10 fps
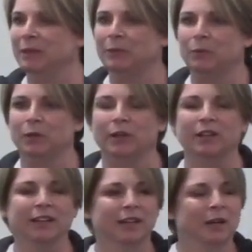people were
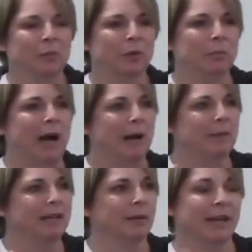
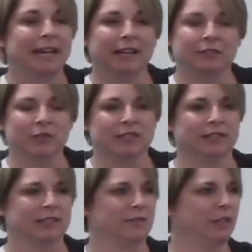popping up, hey, have you seen
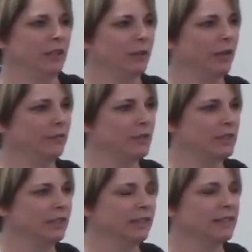this video? Have you
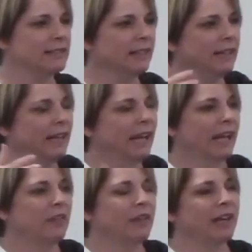seen this?
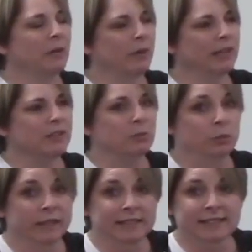And then I want to
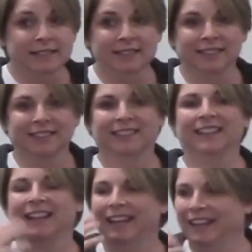risk,
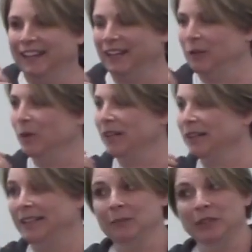and I want to
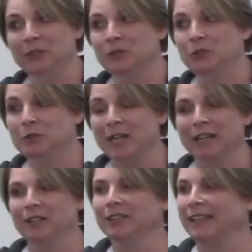get my YouTube
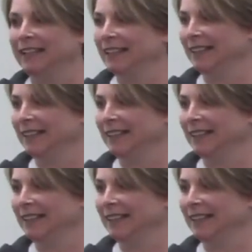channel and get